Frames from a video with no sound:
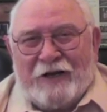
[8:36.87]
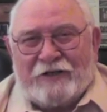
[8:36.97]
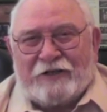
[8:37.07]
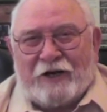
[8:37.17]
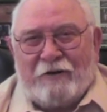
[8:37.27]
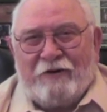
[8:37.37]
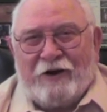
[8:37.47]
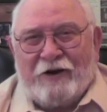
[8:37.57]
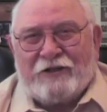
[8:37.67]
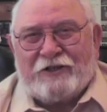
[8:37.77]
is to come
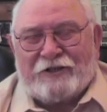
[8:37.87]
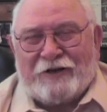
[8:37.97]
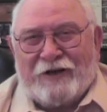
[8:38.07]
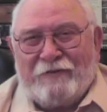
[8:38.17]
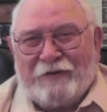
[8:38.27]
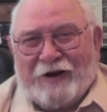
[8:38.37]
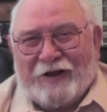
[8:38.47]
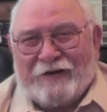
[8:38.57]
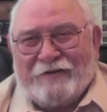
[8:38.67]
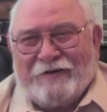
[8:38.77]
here and sleep in
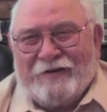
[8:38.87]
it."